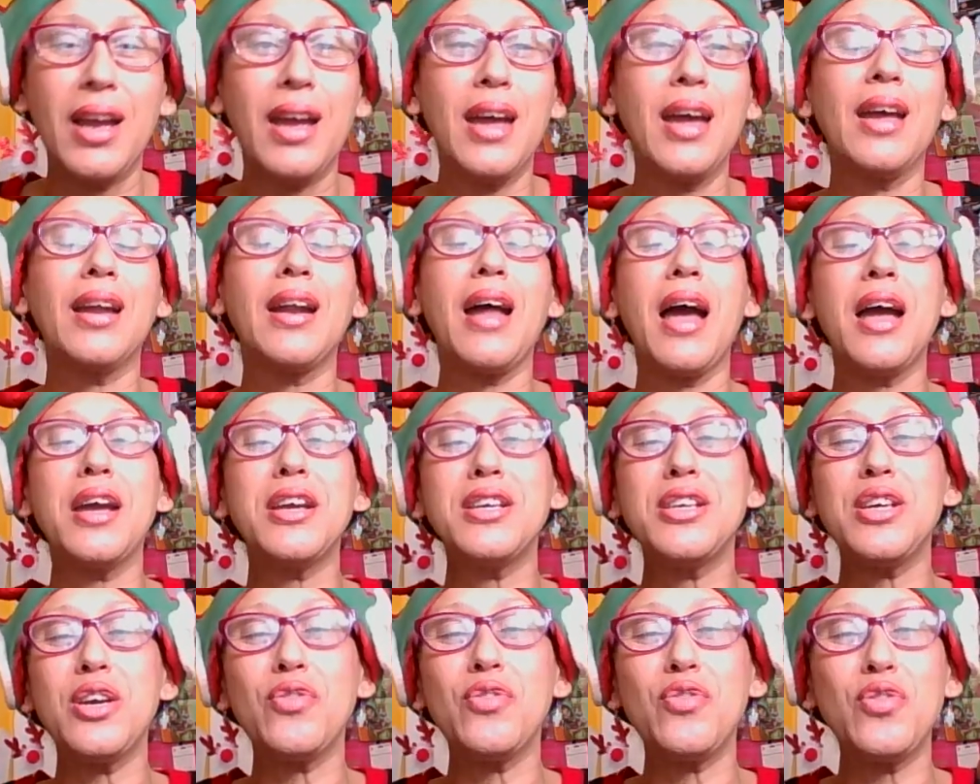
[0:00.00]
and I
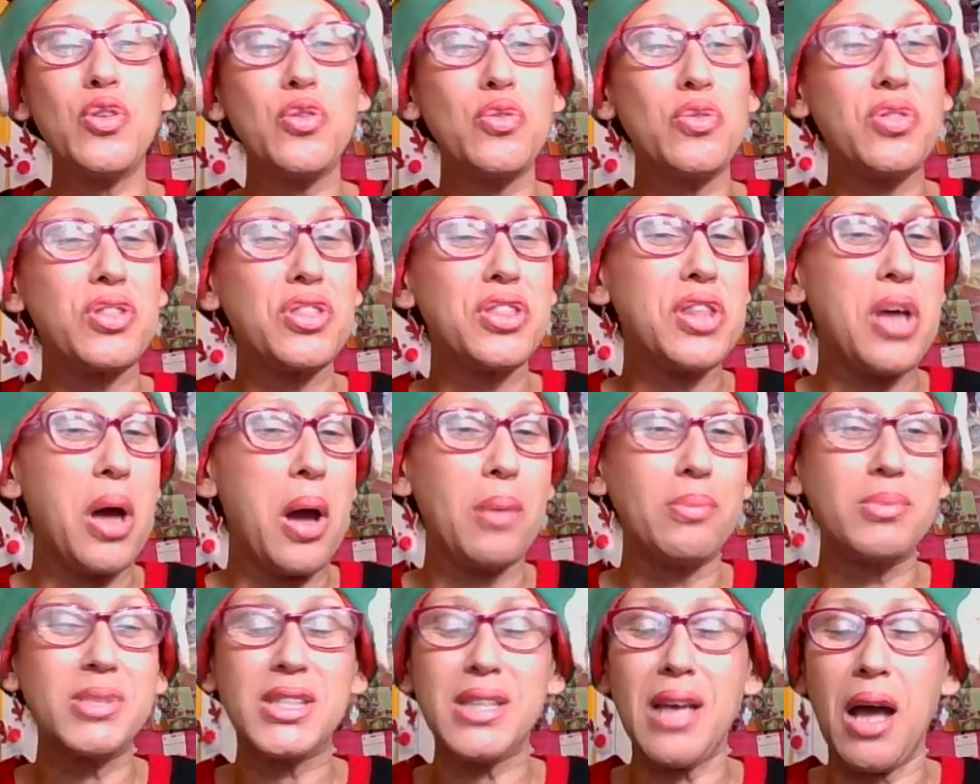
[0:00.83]
give you
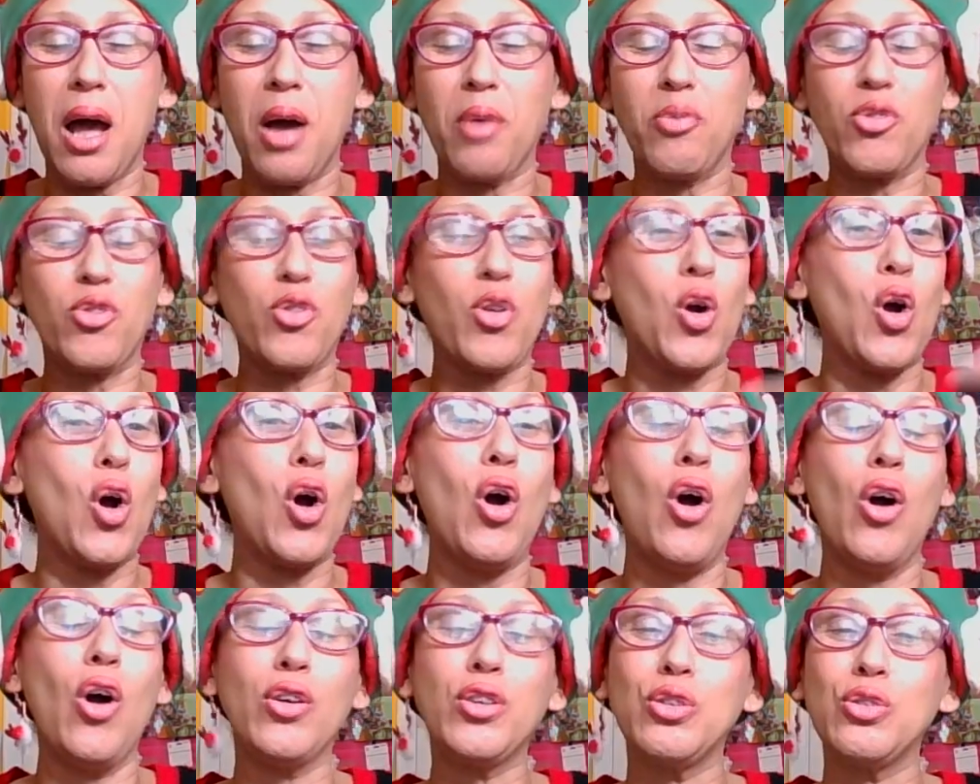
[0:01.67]
thumbs up for
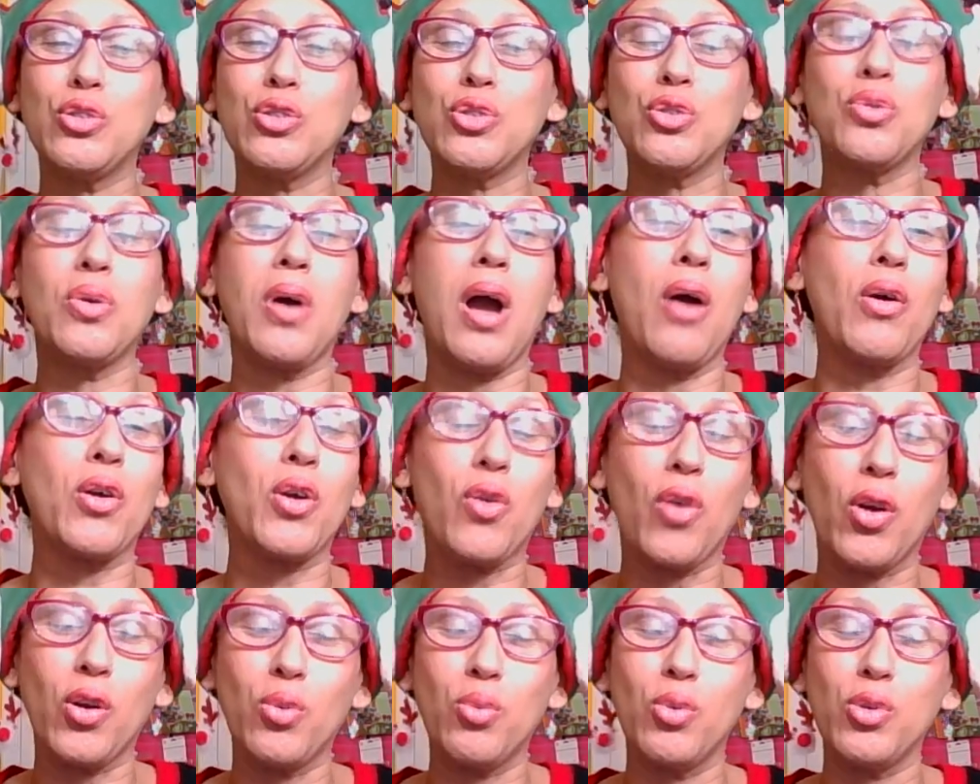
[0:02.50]
all you do, how
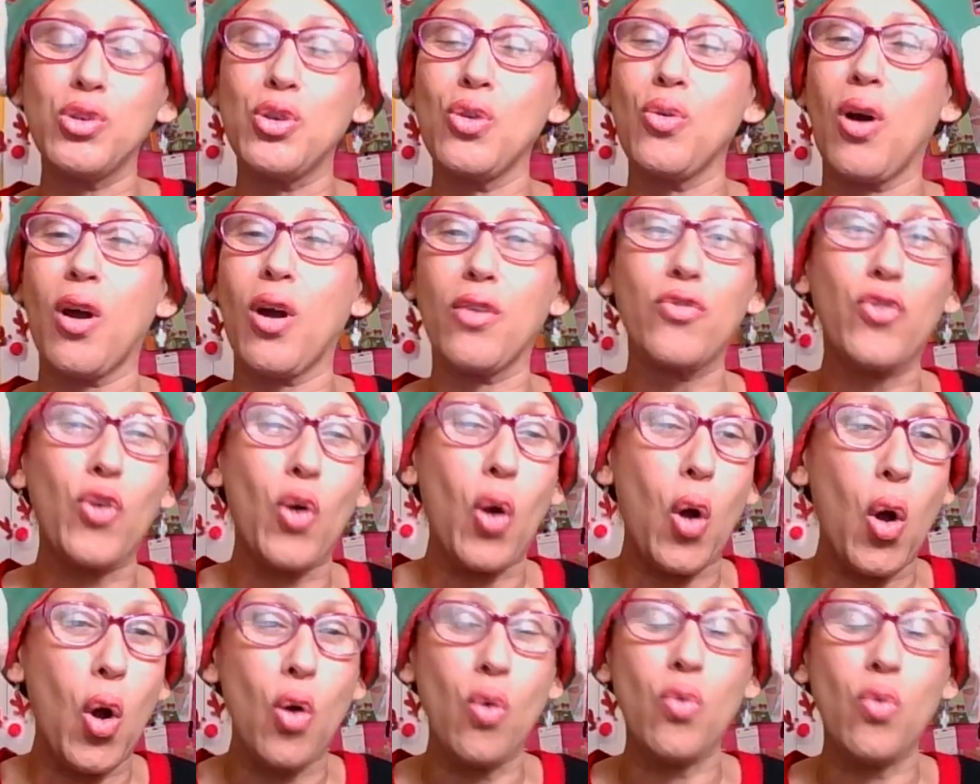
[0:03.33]
incredible you are, and for
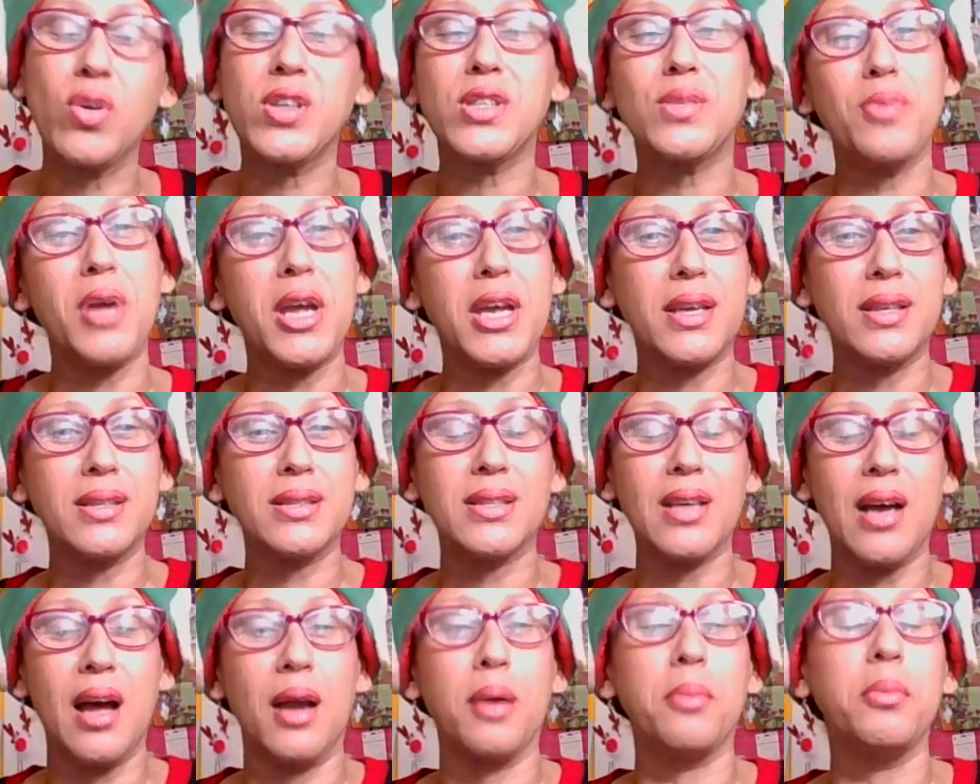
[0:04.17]
always making
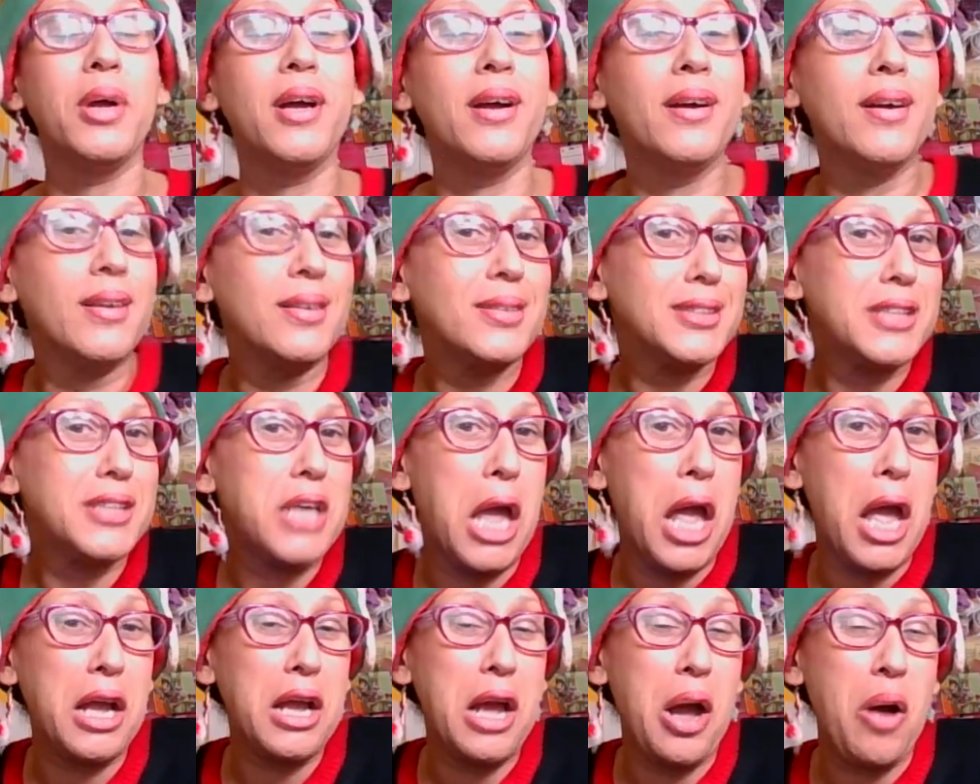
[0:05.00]
time to
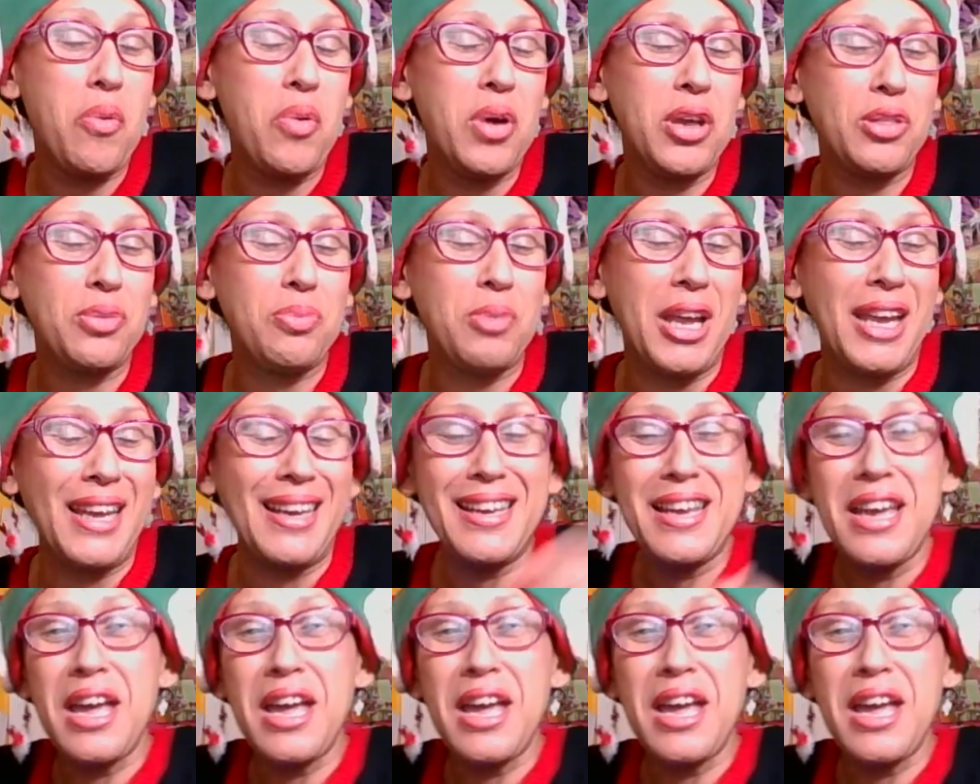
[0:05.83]
hang out with me.